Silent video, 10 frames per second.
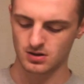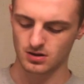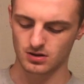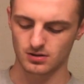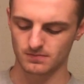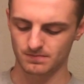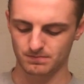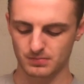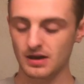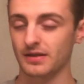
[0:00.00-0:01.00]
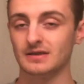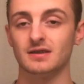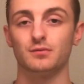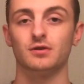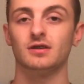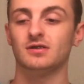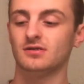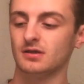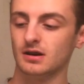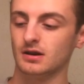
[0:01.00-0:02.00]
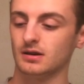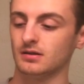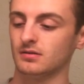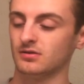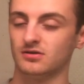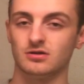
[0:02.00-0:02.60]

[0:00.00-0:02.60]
But yeah, that's it for this. This